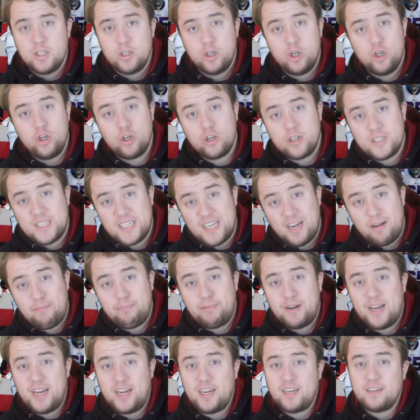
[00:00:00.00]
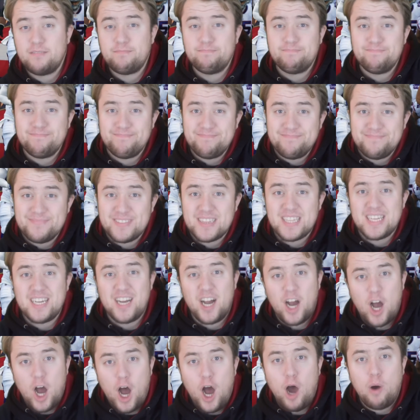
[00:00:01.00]
New York Jets played mm,
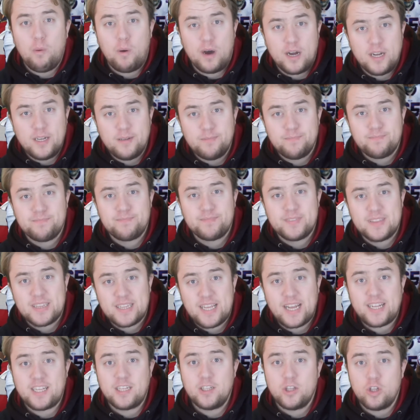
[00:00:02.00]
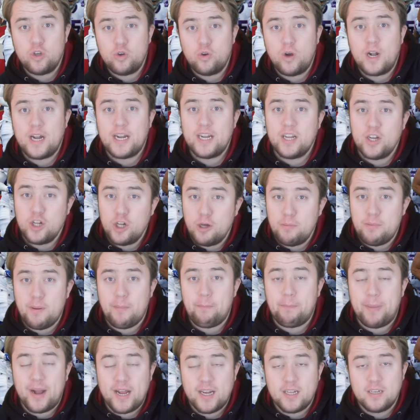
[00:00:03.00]
alright. They can do a little
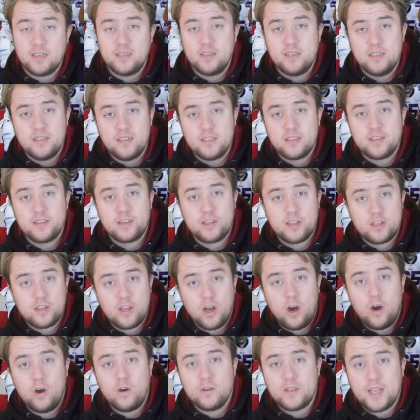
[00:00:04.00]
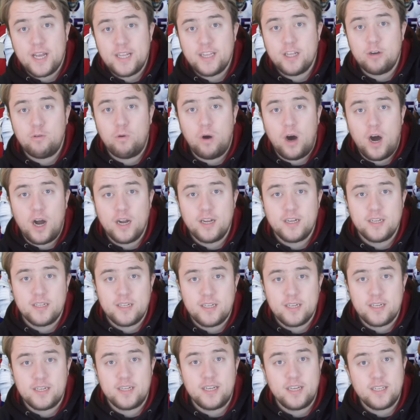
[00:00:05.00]
bit better. Dalton to
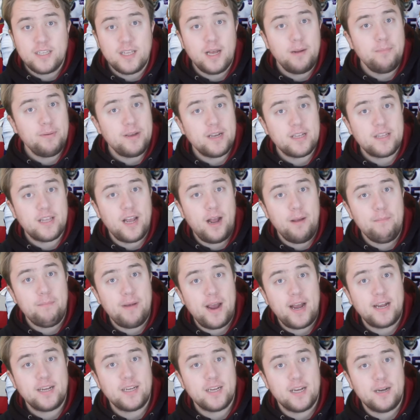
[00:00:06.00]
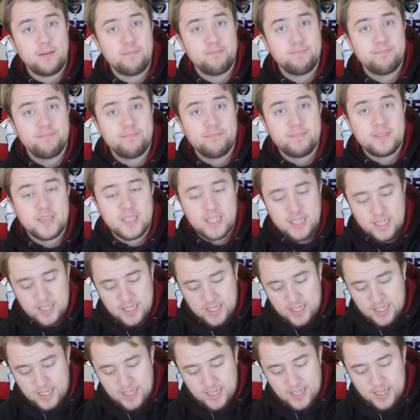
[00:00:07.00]
Washington. It's gonna be a tight matchup.
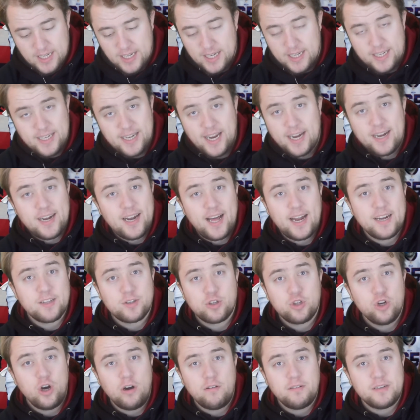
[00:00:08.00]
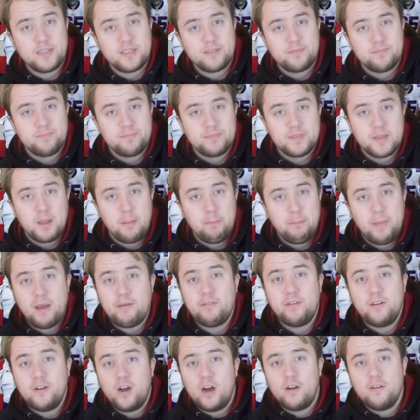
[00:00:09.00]
Not a lot of scoring.
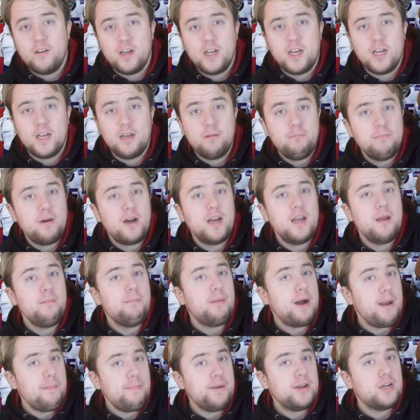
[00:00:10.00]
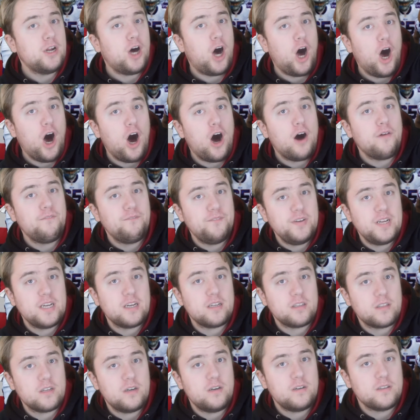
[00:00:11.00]
Maybe it might it might be an all
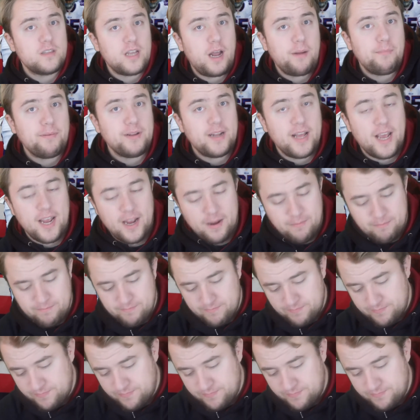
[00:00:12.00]
field goal type of game.